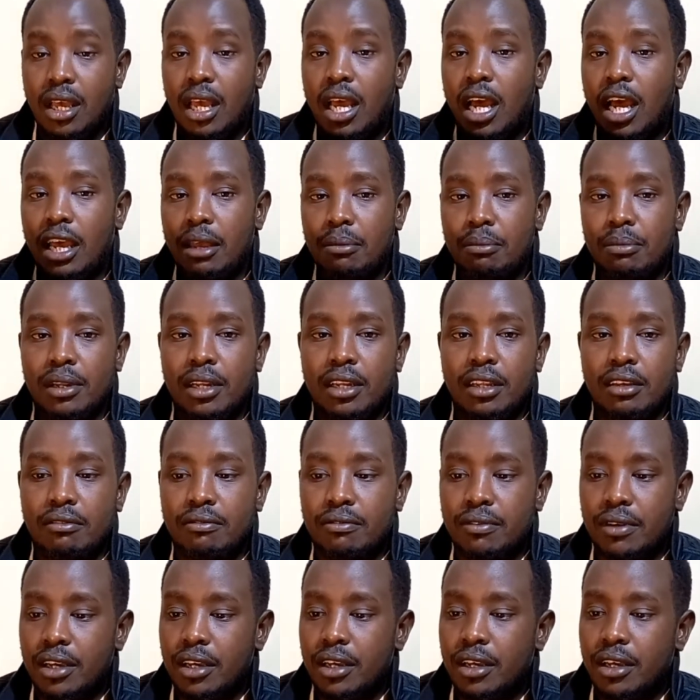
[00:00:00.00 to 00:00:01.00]
I believe
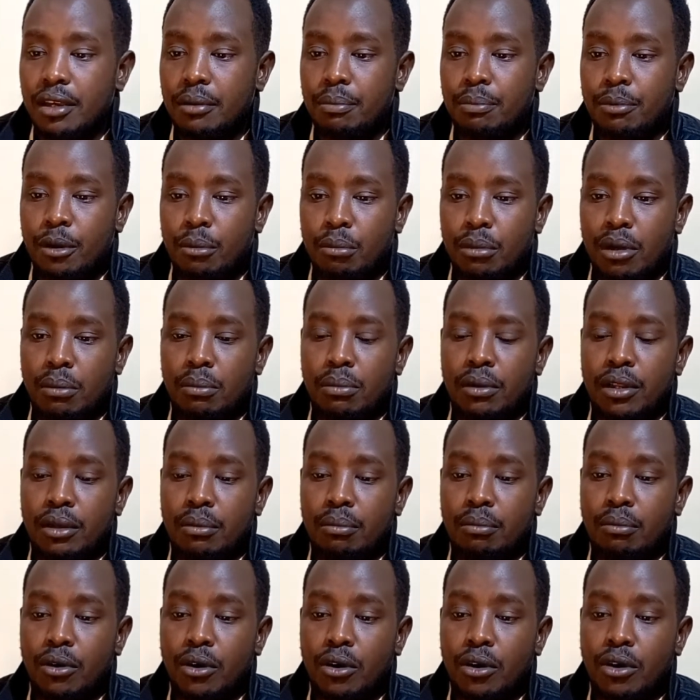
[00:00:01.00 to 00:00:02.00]
probably
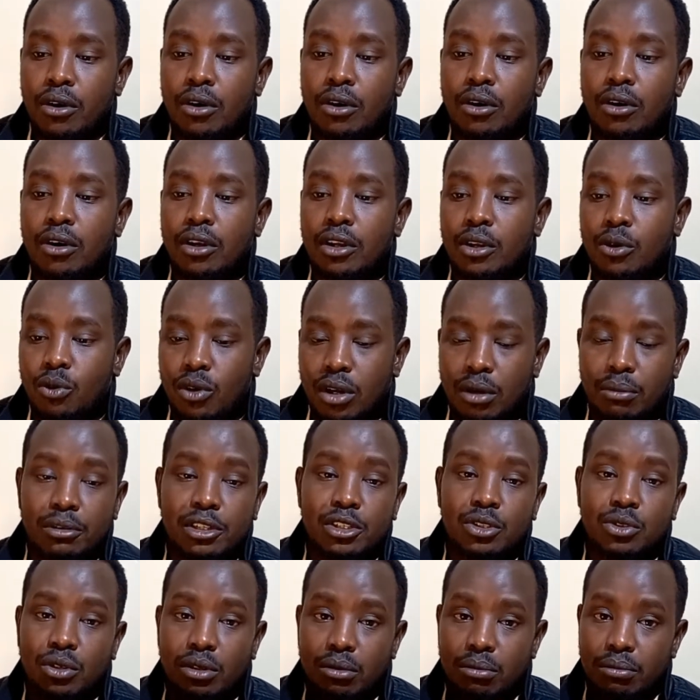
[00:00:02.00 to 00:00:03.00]
more
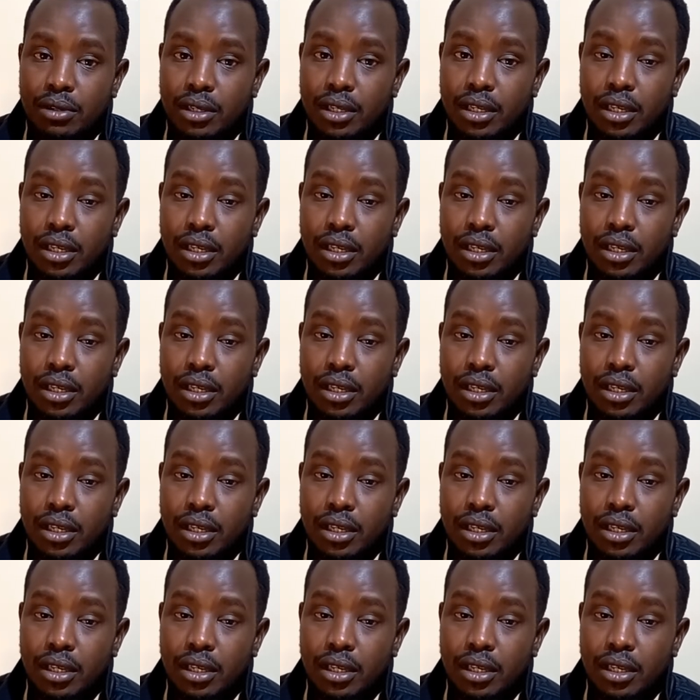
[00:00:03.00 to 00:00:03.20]
requirements will